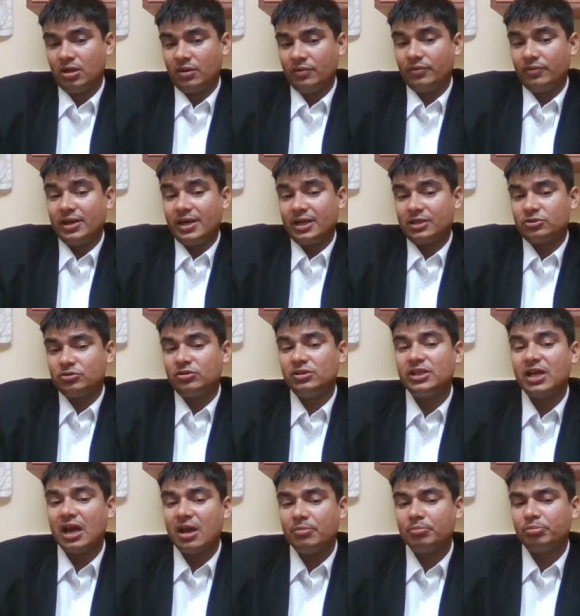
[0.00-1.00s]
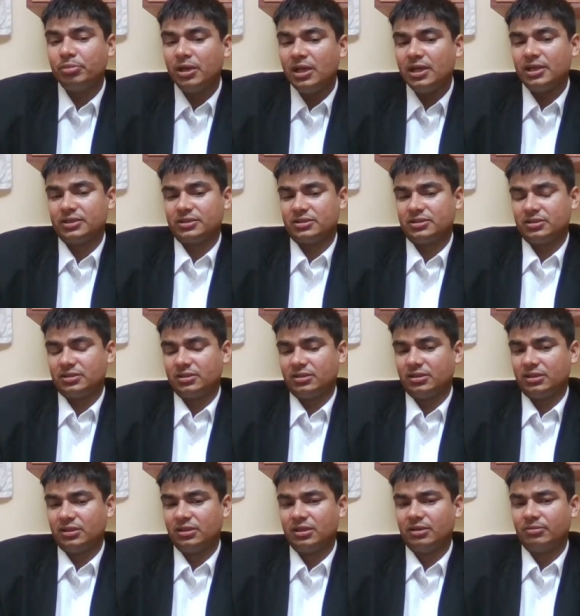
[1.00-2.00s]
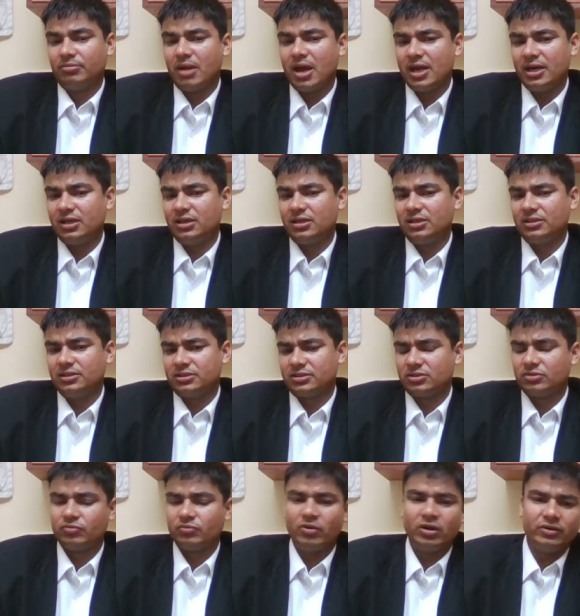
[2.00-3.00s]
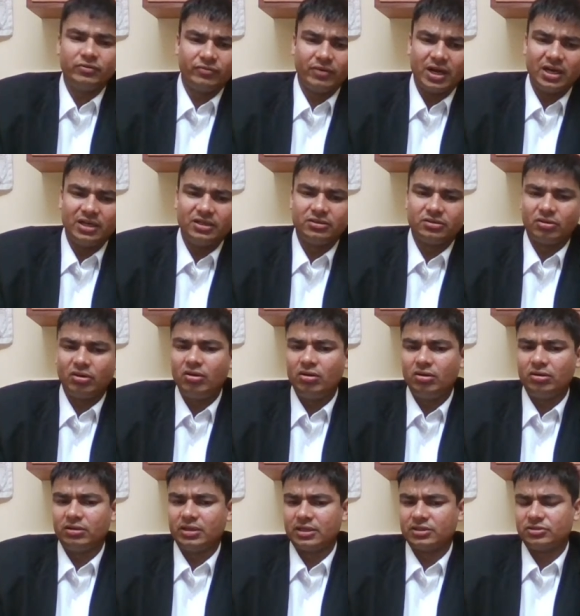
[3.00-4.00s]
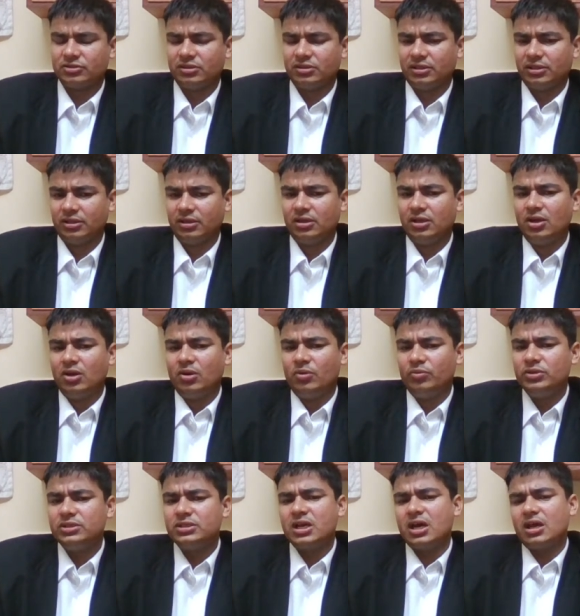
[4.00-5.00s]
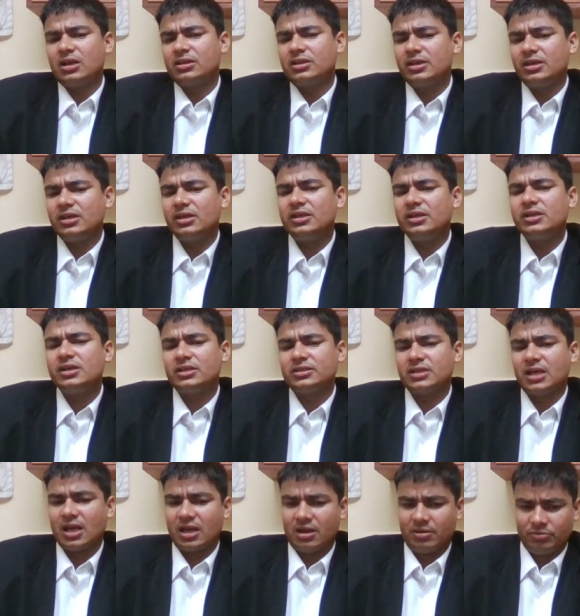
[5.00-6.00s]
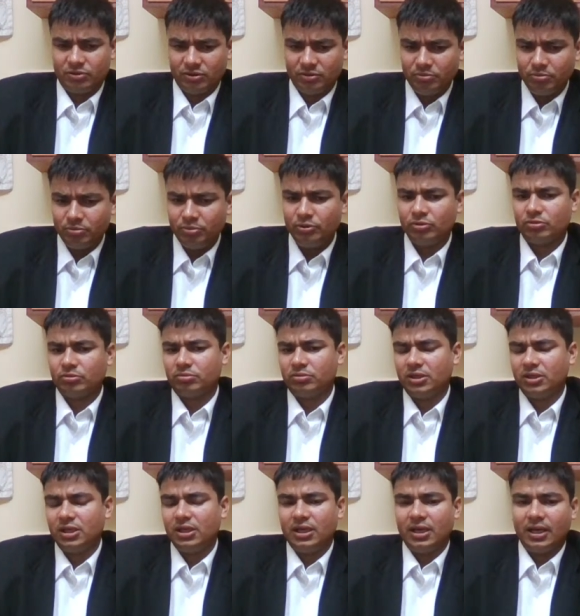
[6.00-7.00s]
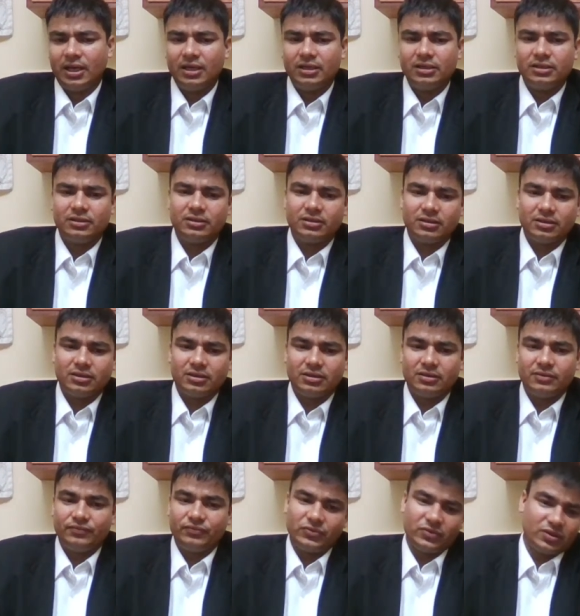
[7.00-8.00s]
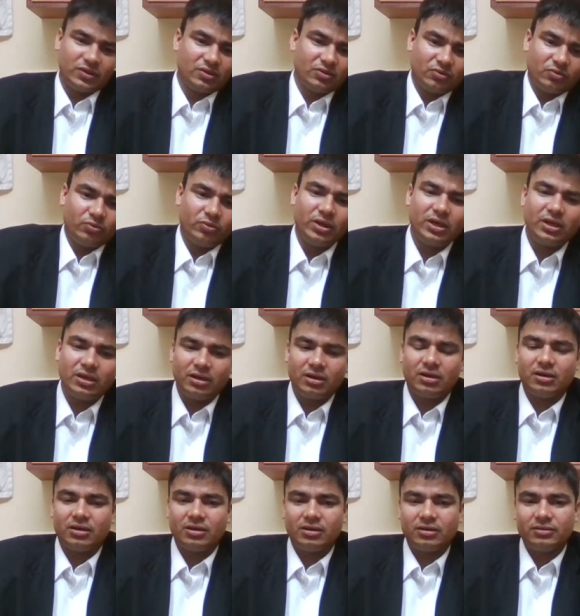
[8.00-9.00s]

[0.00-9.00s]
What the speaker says: where actually I am placed in the merit list, what went wrong actually, which are the areas I have to improve, and where